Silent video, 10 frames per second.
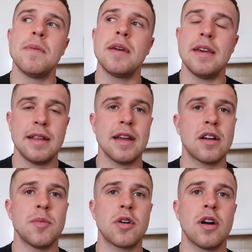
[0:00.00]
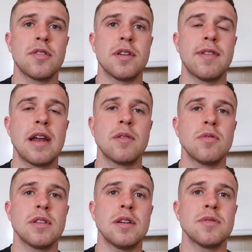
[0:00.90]
he did come across with a valid
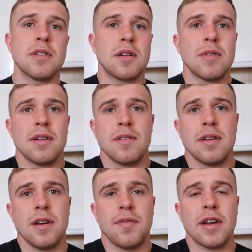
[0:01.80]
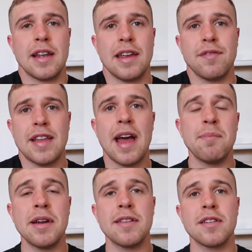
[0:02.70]
one, that he was like, well, if I can give
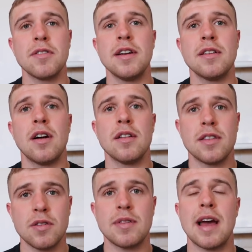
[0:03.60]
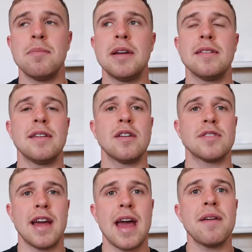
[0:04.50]
10 minutes to reading, I'll do 10 minutes. He
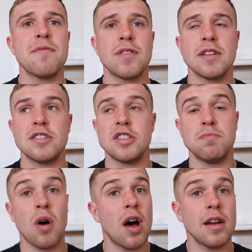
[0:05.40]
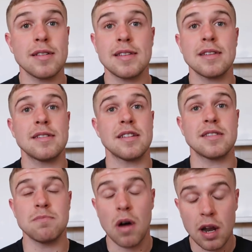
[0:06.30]
goes, I aim for the
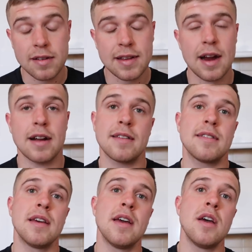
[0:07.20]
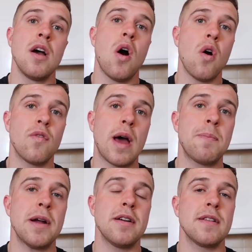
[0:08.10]
smallest targets over
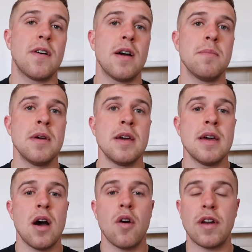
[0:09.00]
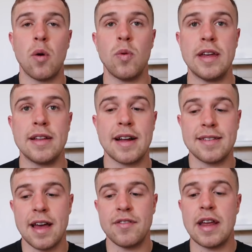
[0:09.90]
that period of time, over that week,
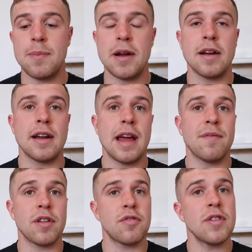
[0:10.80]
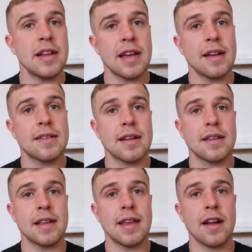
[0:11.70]
that 7-day period. I'll aim for 3 things to
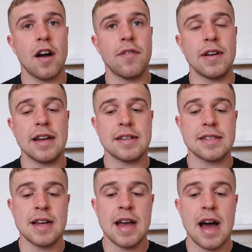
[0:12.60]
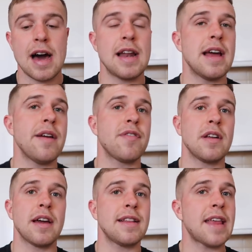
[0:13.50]
tick off a list, and I'll aim for
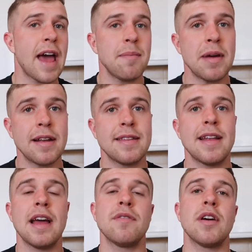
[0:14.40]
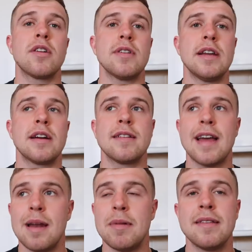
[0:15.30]
like 10 minutes a day of like reading, or
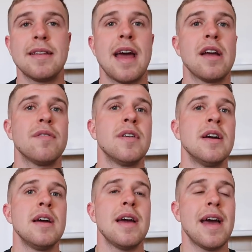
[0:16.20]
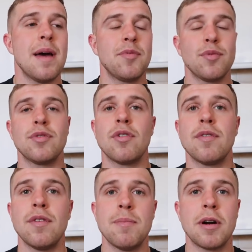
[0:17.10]
10 minutes a day of some
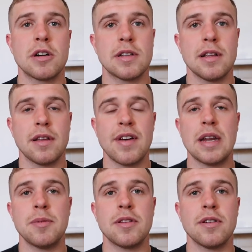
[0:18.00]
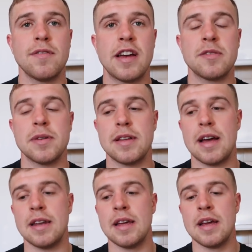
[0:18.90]
sort of personal development or investment.
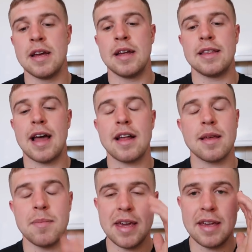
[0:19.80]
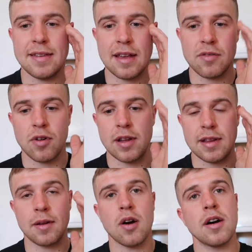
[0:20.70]
And that to me says, right,
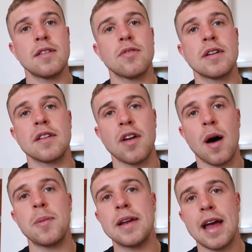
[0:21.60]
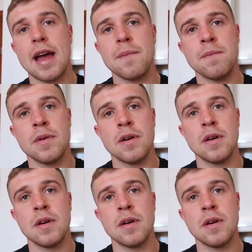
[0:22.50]
the guys who are at the top of the game